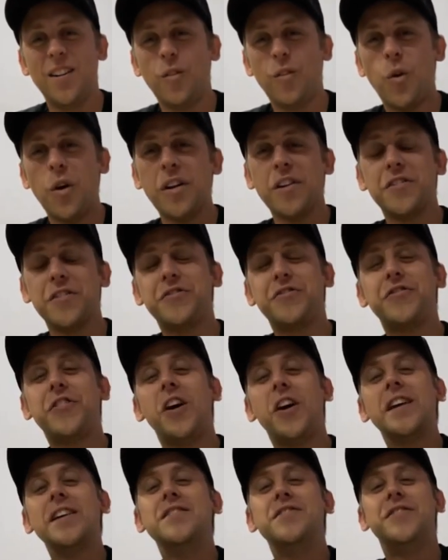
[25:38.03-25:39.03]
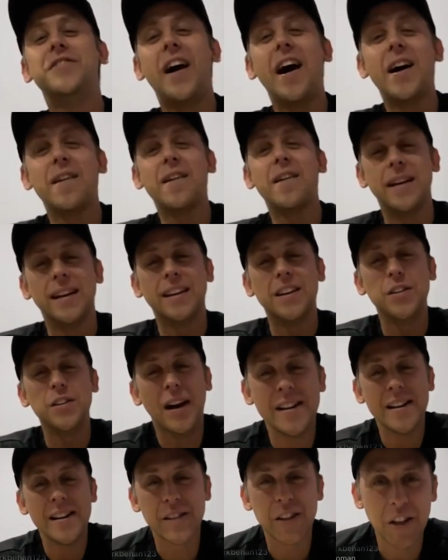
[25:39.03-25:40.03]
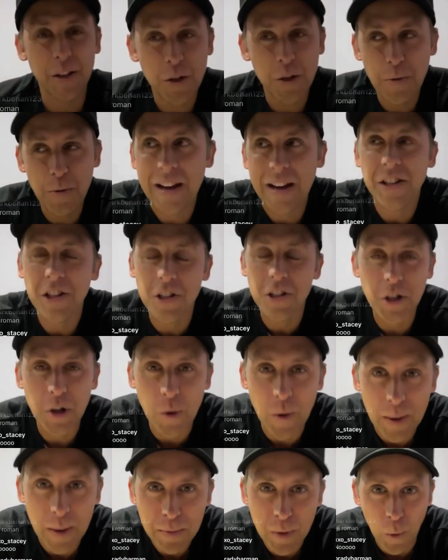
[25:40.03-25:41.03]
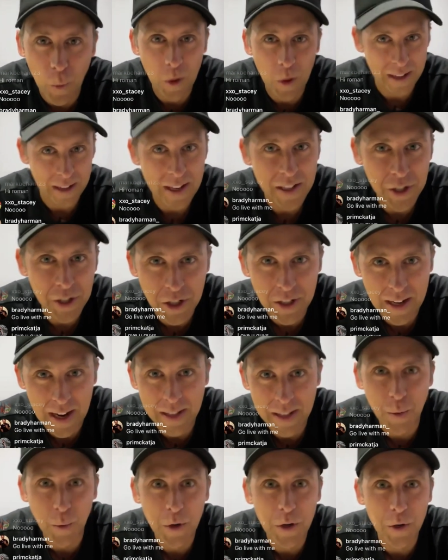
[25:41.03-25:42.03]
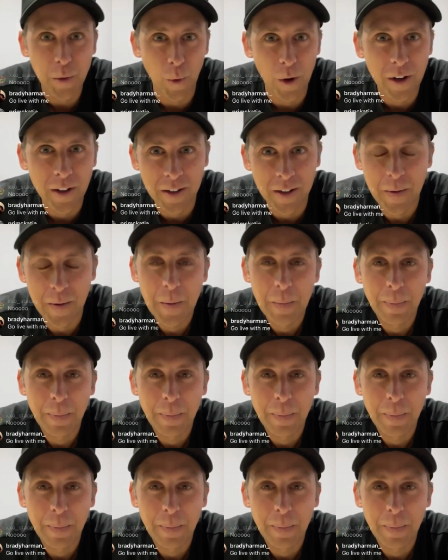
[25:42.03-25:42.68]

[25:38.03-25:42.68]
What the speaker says: What a fun environment. Can you imagine showing up to work? That's where you work.